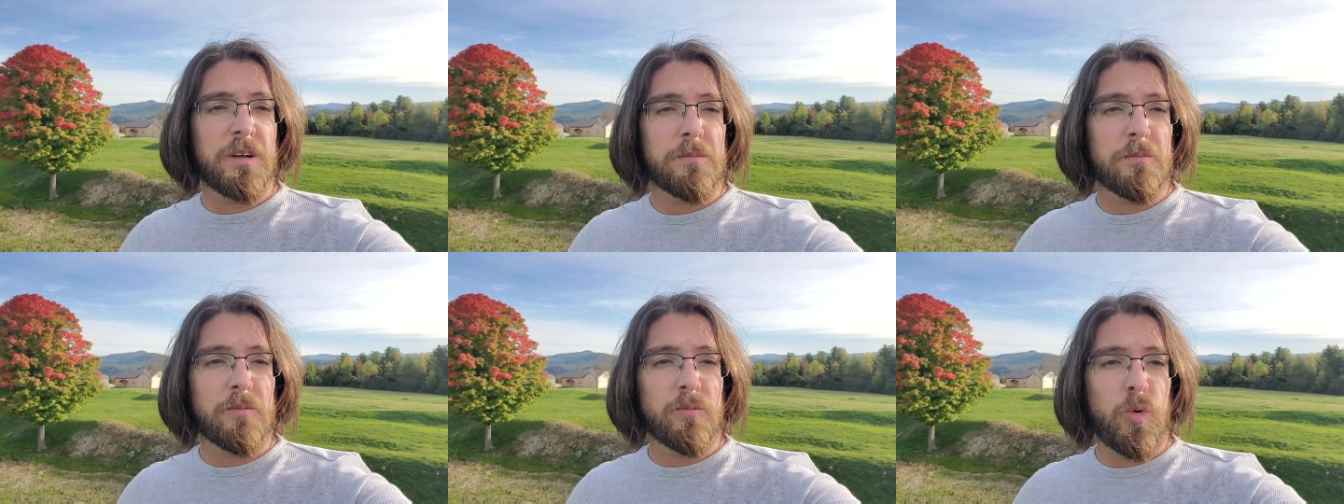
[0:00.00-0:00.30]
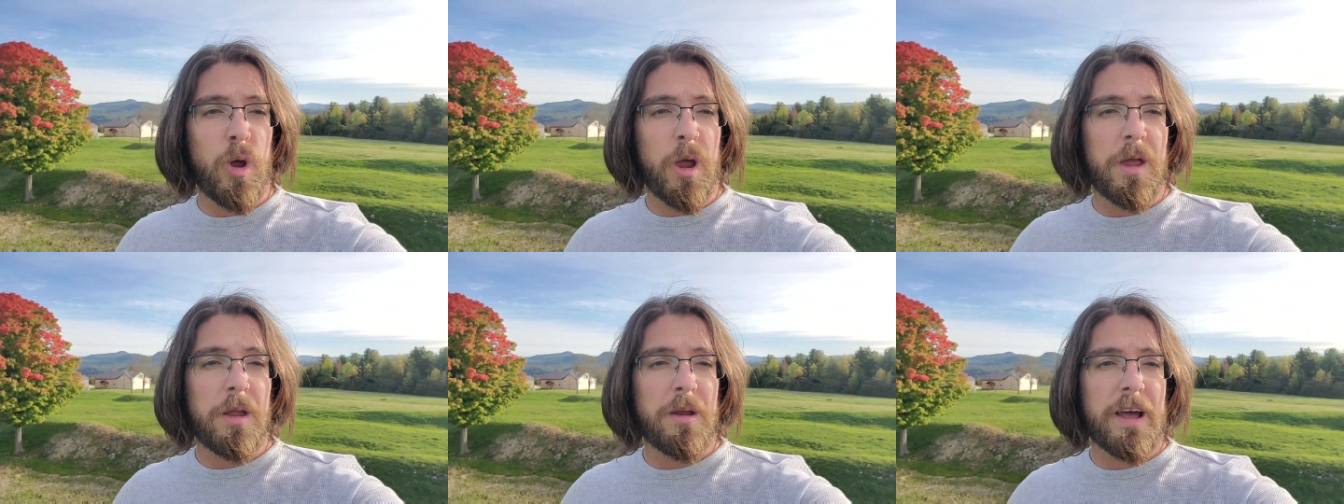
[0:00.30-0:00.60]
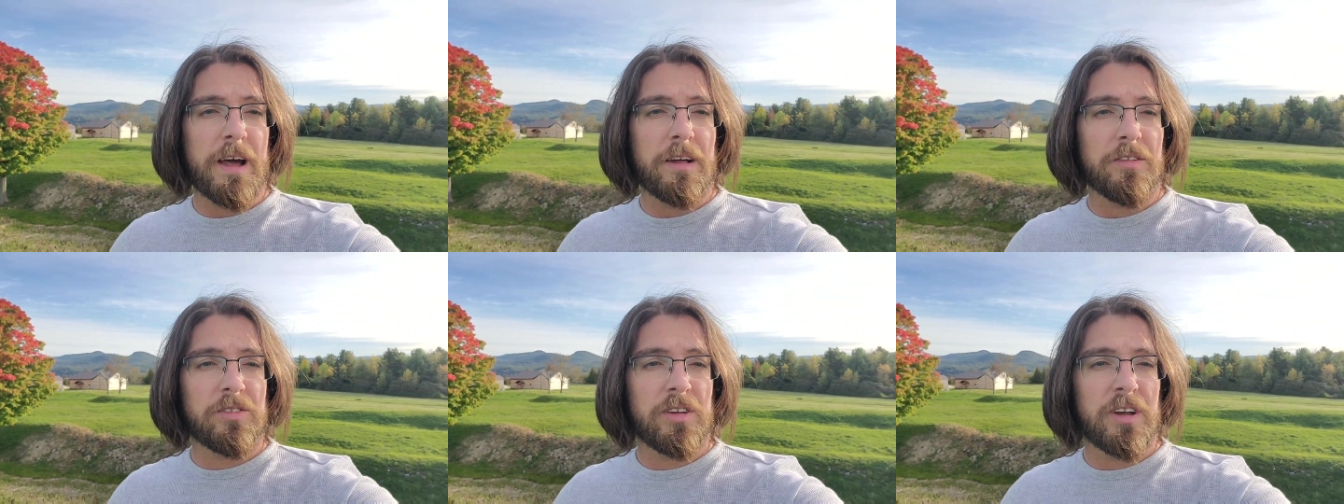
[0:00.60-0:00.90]
I'm right
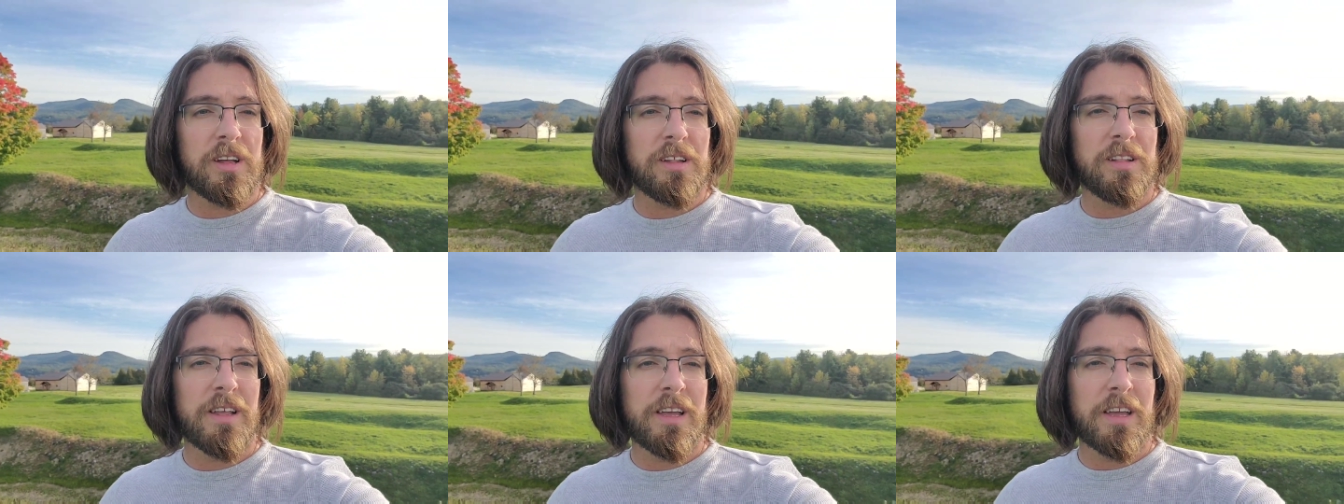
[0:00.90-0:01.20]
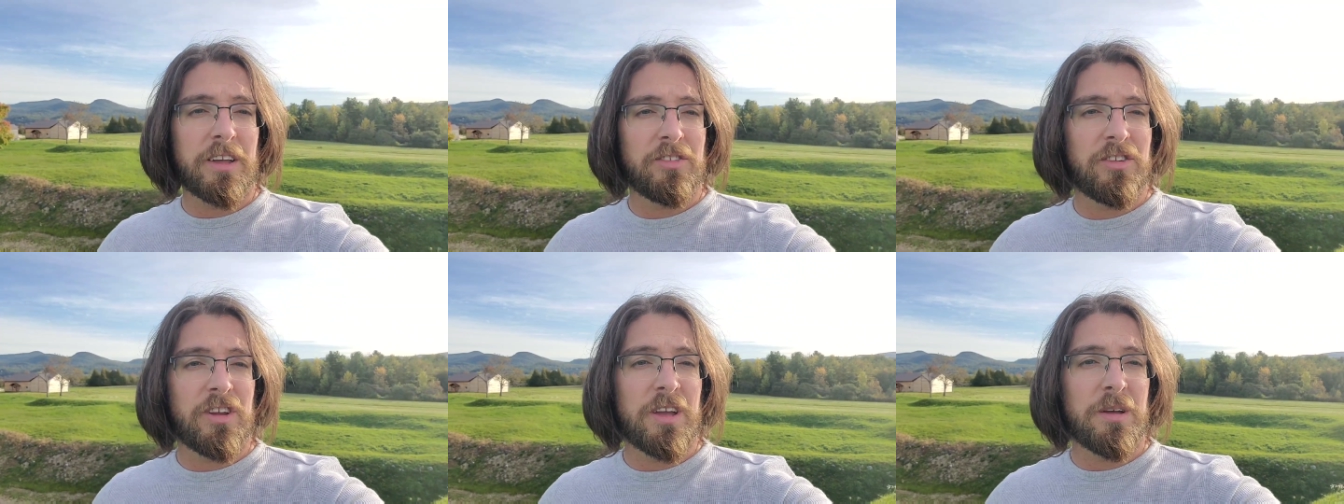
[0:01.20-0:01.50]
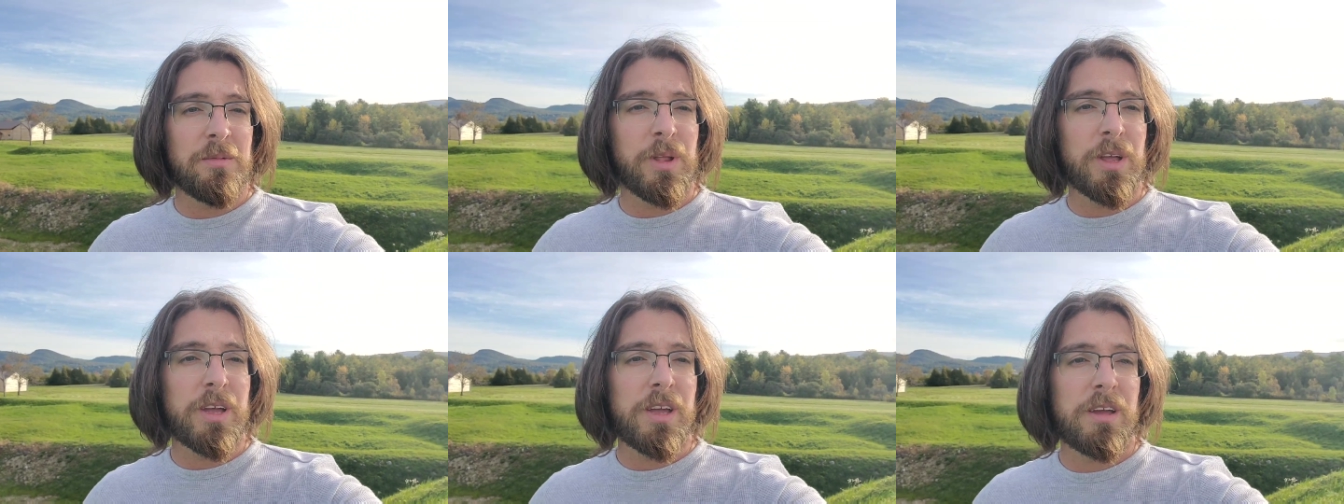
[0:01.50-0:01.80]
outside Lake
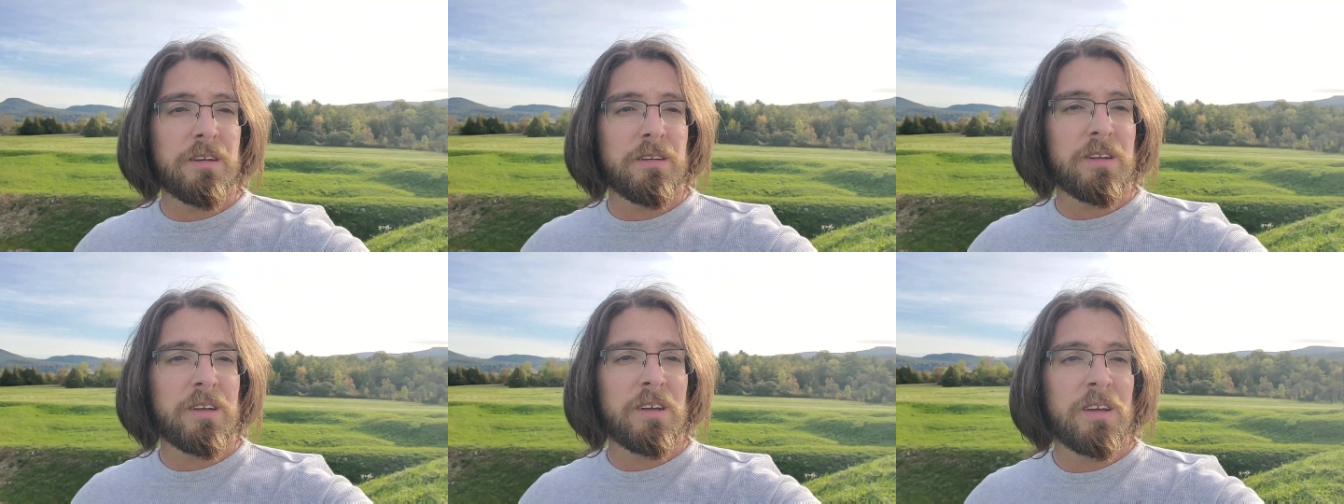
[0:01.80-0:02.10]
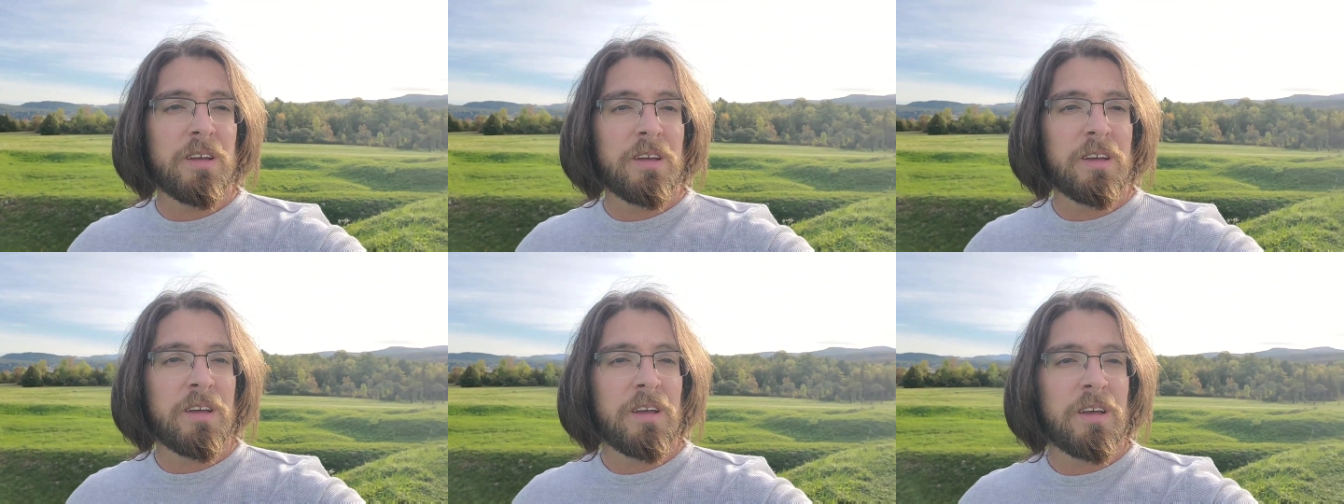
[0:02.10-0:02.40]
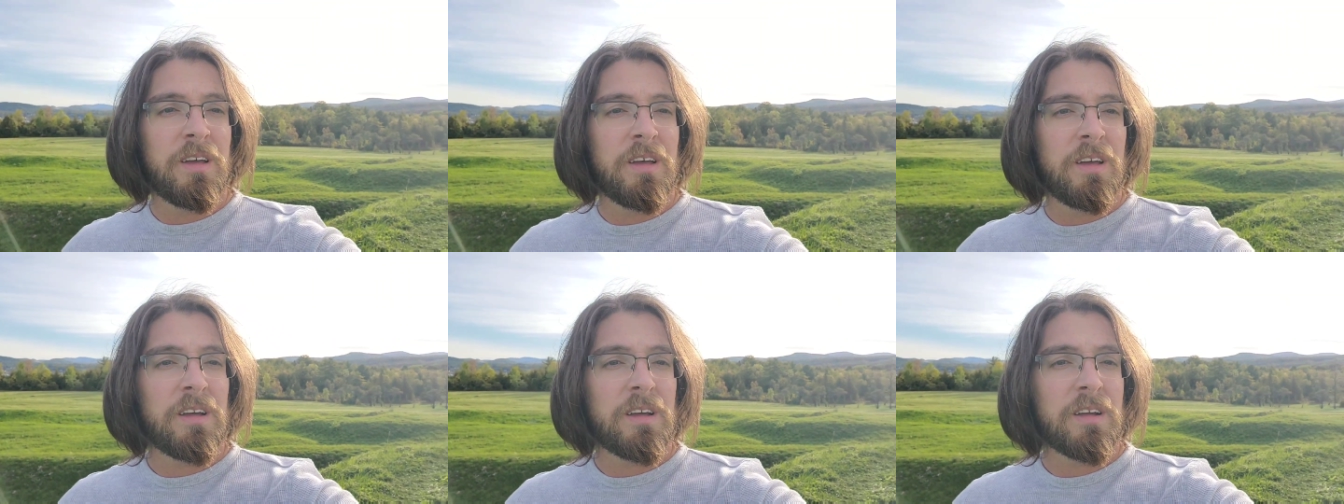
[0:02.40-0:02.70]
Champlain,
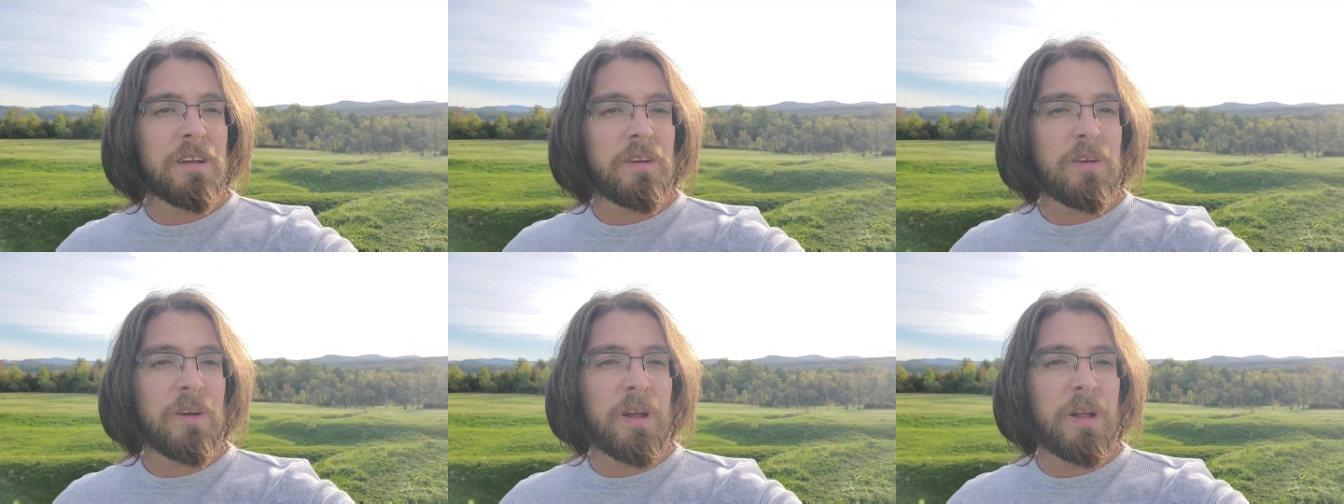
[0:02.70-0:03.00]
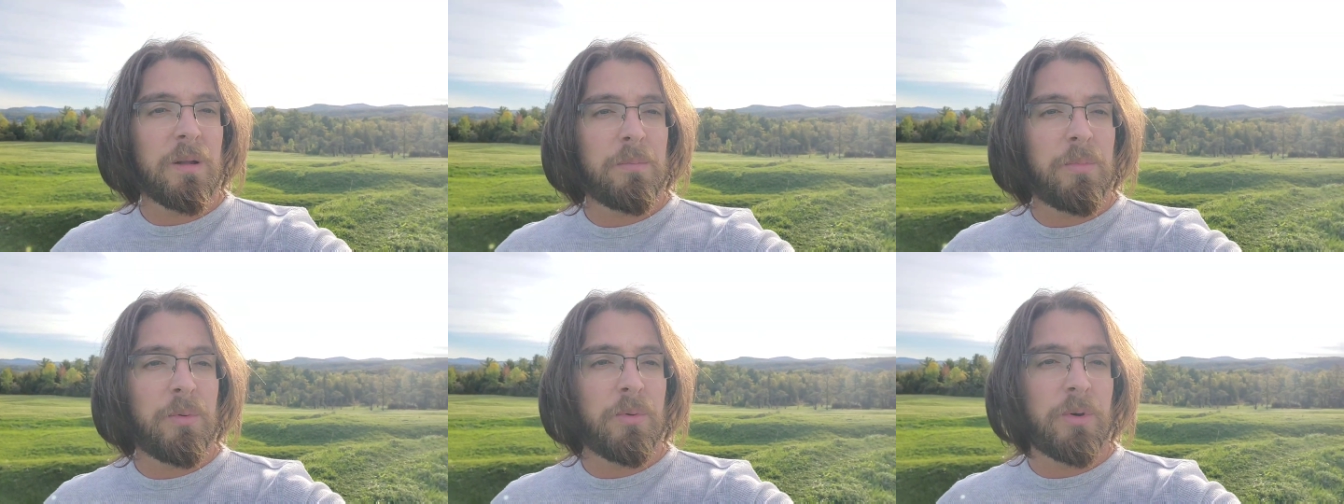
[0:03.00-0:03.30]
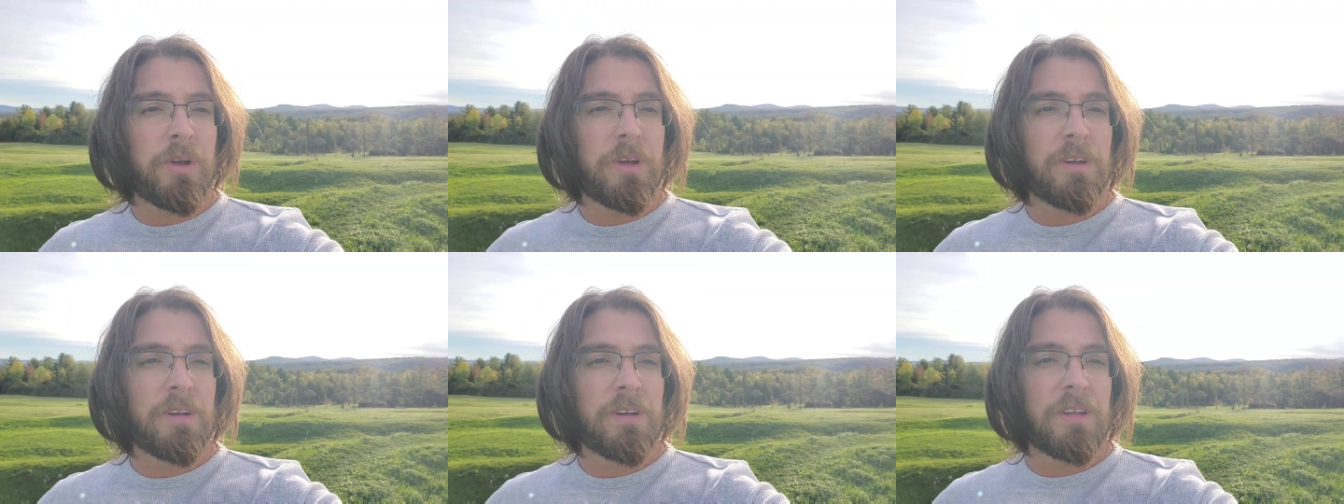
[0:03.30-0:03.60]
Crown
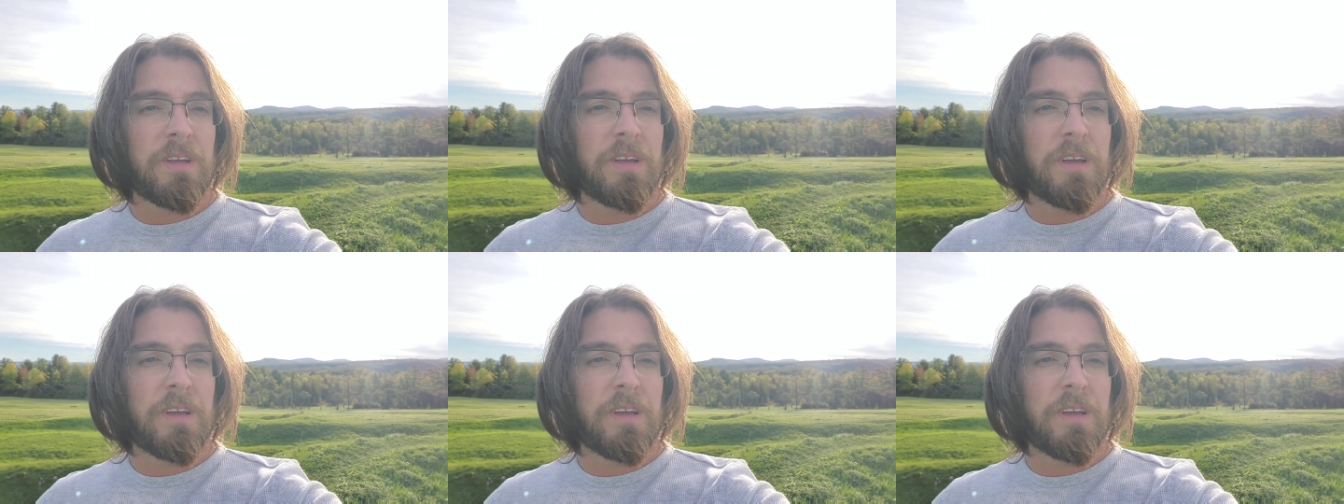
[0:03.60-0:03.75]
Point.